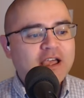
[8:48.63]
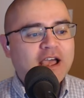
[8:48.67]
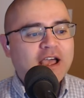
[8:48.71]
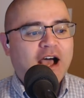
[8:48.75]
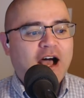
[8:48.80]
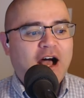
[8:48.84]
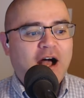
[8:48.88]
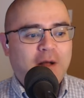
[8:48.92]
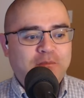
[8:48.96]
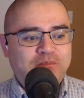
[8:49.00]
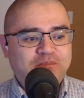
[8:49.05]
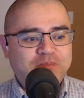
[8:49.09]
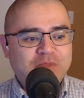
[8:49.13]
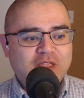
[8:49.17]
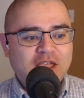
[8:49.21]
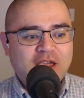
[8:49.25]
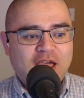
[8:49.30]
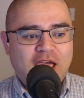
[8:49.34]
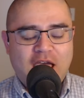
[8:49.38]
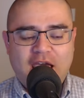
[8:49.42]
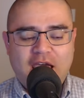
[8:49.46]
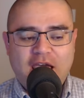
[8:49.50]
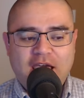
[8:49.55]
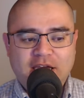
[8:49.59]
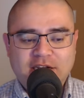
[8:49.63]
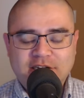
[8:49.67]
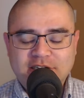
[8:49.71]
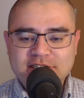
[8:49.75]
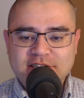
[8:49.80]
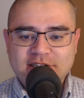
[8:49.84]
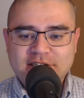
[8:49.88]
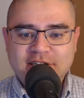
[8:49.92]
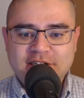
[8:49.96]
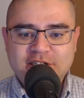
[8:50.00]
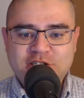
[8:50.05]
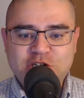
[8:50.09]
Um, right. And
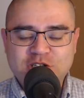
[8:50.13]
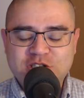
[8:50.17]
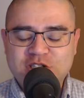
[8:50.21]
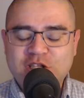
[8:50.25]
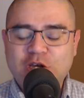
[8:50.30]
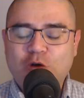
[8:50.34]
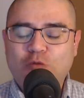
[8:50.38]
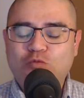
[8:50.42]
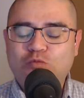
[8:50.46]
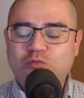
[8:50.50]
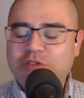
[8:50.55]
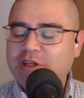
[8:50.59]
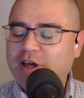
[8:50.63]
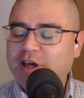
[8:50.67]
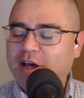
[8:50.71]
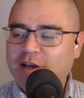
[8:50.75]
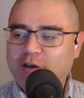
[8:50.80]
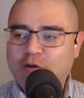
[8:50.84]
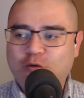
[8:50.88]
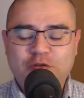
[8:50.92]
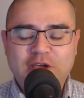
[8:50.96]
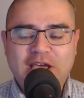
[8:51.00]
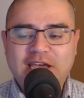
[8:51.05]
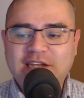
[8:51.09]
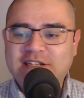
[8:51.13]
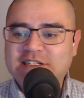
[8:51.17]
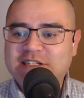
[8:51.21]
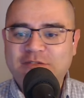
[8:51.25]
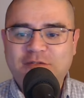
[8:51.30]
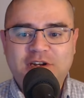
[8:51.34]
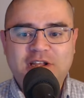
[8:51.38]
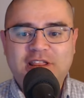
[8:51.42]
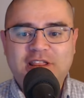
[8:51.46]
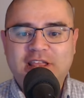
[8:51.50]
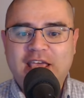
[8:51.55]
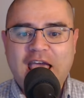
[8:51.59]
just the the
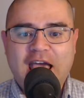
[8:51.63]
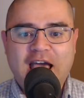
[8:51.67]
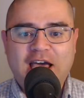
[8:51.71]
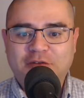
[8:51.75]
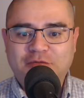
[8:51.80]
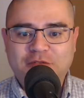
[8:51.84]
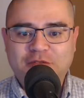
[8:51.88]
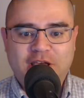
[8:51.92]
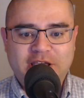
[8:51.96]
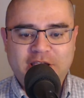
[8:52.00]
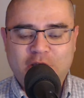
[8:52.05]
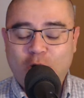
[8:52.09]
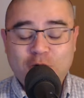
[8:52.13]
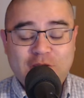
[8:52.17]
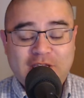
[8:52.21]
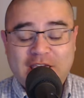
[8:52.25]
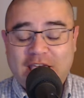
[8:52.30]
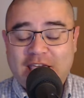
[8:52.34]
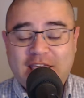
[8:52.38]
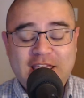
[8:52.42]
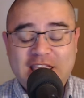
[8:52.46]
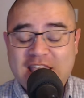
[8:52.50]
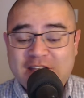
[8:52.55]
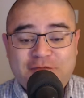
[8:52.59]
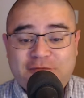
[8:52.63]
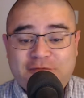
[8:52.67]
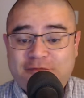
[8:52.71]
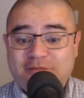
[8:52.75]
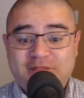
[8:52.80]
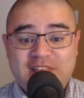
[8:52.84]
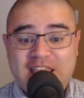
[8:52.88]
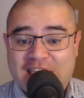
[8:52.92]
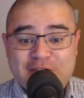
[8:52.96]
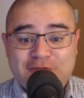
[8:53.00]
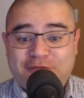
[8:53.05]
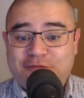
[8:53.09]
creativity they had of like, okay, if
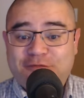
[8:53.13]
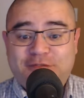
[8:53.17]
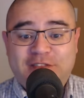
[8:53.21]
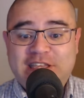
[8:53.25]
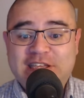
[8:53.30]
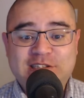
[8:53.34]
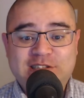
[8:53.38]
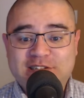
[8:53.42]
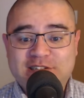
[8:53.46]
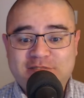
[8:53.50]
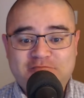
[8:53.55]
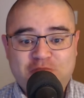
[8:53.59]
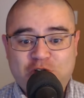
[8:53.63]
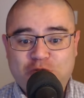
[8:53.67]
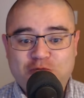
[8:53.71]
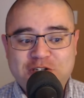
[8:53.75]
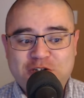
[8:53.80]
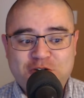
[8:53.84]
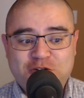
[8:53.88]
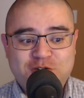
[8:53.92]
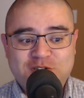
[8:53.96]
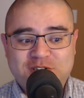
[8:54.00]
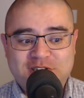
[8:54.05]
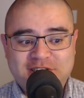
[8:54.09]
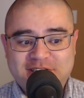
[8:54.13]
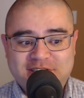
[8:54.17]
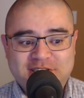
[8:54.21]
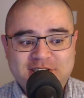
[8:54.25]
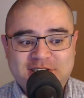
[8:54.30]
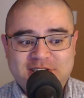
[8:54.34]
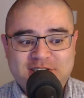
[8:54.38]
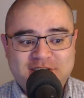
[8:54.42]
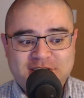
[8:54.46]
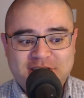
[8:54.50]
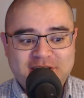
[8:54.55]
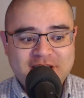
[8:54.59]
if these creatures
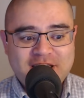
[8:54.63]
existed,